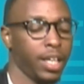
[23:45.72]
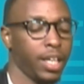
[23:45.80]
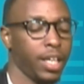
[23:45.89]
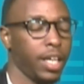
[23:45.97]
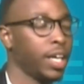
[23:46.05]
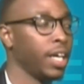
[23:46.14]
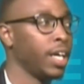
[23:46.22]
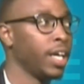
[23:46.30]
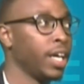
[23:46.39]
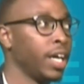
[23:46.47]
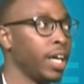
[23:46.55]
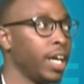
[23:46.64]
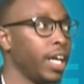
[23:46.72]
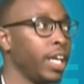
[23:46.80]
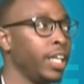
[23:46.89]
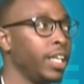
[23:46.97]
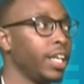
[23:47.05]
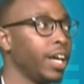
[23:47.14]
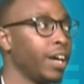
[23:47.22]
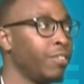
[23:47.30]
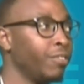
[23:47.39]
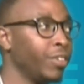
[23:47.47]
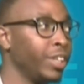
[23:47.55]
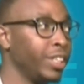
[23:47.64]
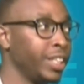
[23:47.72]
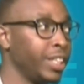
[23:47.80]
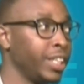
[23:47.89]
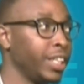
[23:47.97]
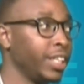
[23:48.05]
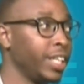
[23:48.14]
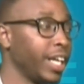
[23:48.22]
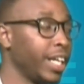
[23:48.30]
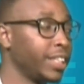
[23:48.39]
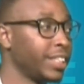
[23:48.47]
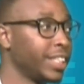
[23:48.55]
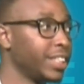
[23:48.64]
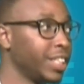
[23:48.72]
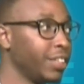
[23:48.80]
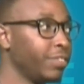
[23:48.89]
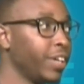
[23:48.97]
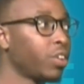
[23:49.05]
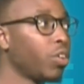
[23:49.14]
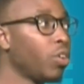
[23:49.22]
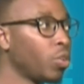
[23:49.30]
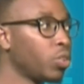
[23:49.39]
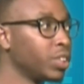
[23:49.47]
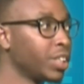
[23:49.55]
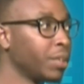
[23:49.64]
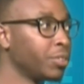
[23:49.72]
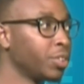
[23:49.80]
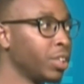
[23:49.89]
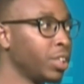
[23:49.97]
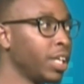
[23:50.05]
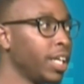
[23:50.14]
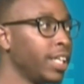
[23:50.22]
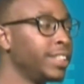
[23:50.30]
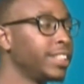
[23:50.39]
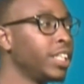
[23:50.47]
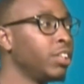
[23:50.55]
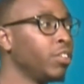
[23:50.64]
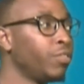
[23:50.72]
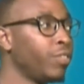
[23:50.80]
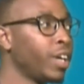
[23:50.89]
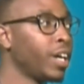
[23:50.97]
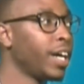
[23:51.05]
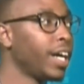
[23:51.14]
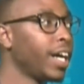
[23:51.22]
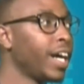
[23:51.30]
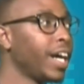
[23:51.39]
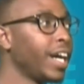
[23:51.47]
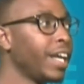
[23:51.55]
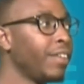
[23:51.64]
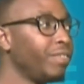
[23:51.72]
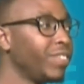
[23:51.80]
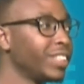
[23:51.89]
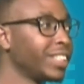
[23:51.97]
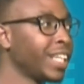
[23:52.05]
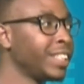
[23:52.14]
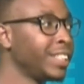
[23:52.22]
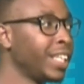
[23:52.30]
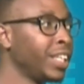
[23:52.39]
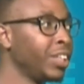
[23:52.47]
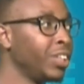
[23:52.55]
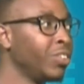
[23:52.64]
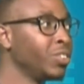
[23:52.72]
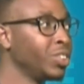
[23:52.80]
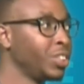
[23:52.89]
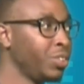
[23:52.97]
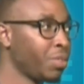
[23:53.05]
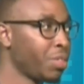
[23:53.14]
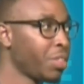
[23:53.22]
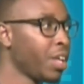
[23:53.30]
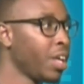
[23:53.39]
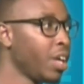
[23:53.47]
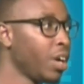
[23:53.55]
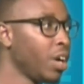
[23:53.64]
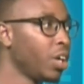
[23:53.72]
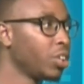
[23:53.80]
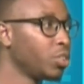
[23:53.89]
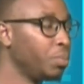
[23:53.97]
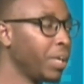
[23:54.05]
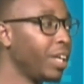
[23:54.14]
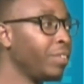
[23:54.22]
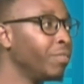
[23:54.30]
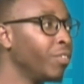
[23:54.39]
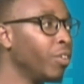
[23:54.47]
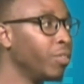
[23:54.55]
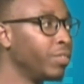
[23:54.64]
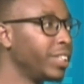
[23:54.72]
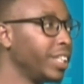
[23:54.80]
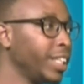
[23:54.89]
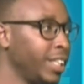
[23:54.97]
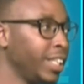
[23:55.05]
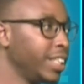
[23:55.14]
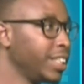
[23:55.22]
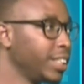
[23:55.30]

in avoiding the excessive alcohol consumption, instead of emphasizing those youth to be involved in it?